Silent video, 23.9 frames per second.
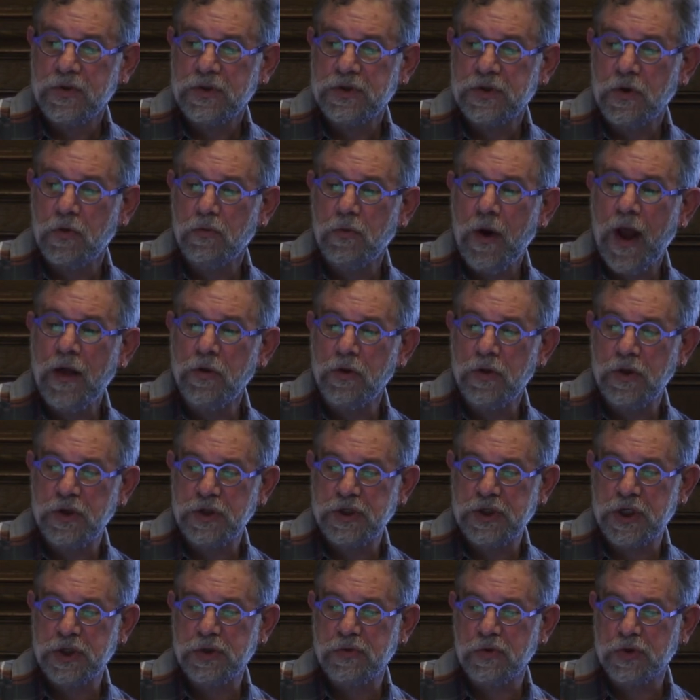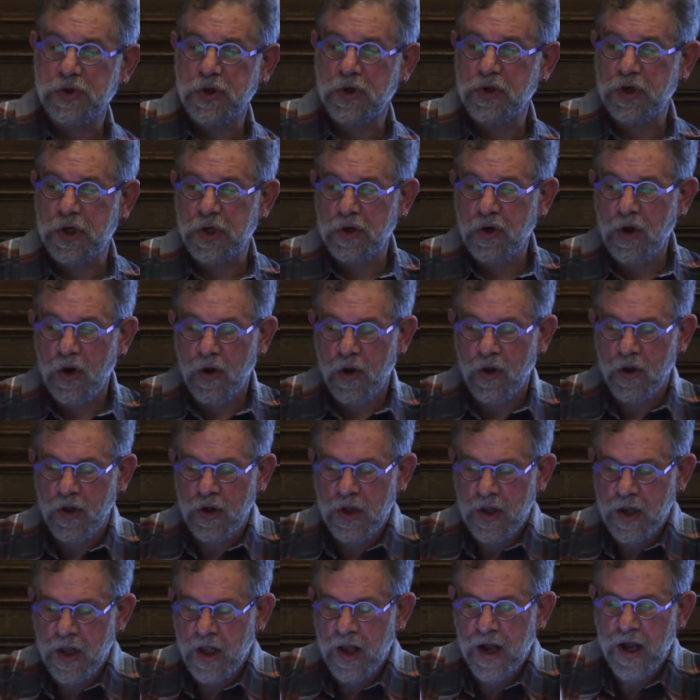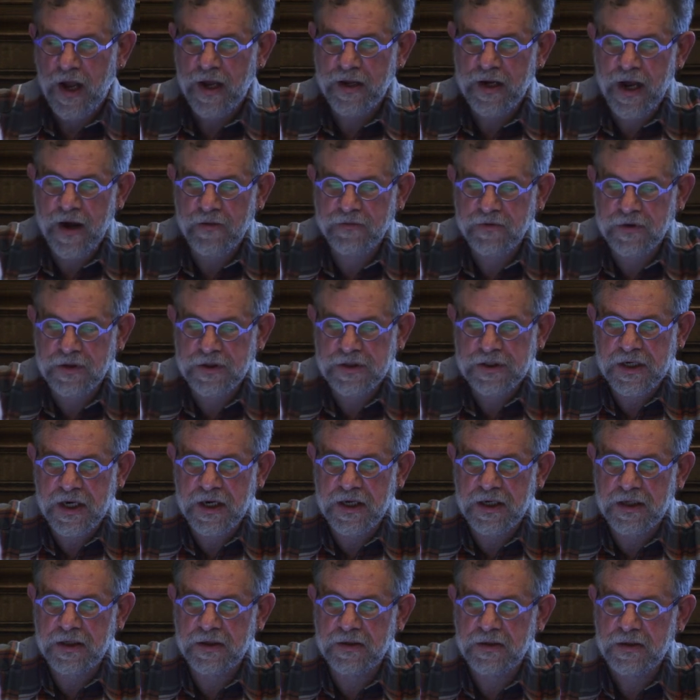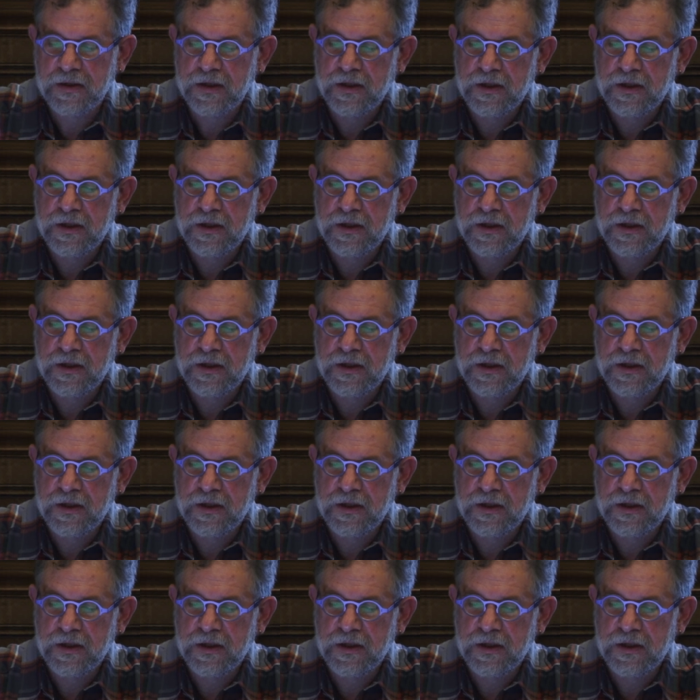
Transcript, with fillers: So rather than just returning null, I'd have to say,